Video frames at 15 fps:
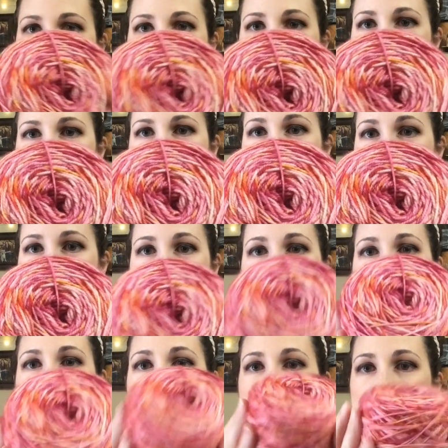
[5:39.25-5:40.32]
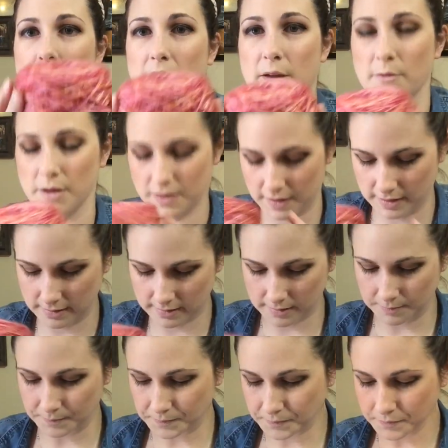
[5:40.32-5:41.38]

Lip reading: I'm really loving working with this.